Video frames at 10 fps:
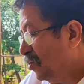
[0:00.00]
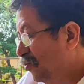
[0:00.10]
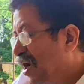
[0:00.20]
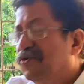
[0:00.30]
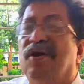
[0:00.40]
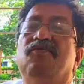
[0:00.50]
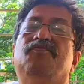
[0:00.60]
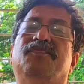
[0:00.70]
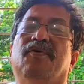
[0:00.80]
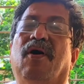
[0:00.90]
we are
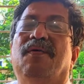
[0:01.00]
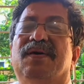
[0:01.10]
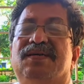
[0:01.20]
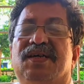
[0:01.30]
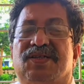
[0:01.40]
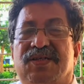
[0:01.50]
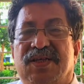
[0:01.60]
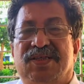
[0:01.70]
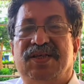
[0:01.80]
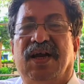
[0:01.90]
doing well business
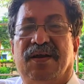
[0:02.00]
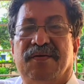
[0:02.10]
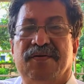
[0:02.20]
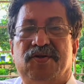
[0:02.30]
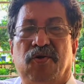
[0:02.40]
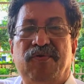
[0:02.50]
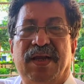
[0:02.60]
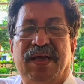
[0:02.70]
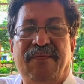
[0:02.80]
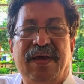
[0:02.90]
this year, so we
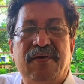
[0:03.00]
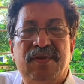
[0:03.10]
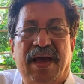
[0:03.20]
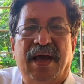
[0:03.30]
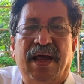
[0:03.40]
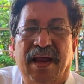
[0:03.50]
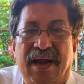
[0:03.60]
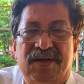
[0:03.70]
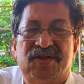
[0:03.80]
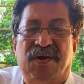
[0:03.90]
are giving you the
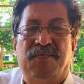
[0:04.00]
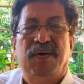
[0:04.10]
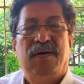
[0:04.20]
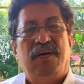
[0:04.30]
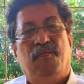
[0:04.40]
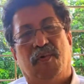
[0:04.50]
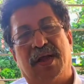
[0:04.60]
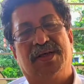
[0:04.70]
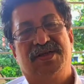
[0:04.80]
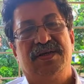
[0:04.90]
handsome
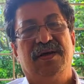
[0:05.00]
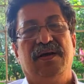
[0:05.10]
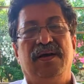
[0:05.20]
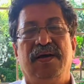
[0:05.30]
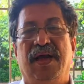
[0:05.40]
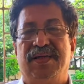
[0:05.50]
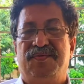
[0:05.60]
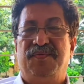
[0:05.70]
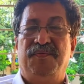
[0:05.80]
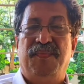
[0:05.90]
bonus.
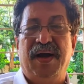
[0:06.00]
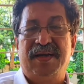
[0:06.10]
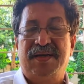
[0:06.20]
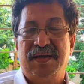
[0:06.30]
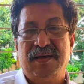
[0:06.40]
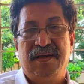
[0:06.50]
Yes, but